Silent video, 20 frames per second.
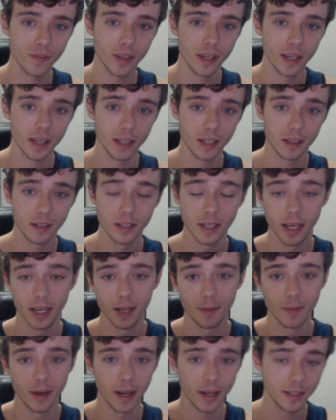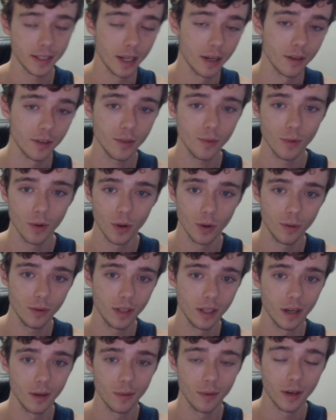and head back down the road
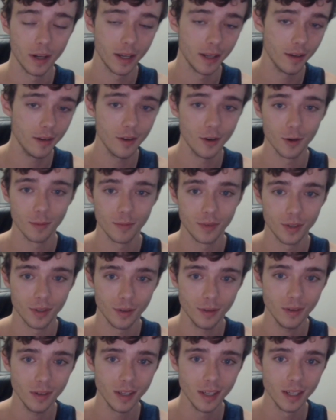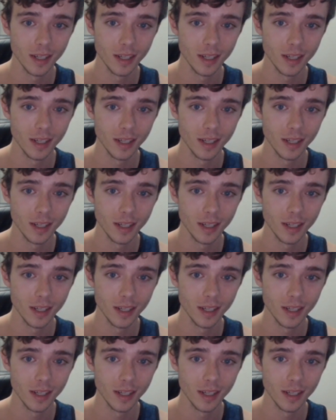that we're heading home to.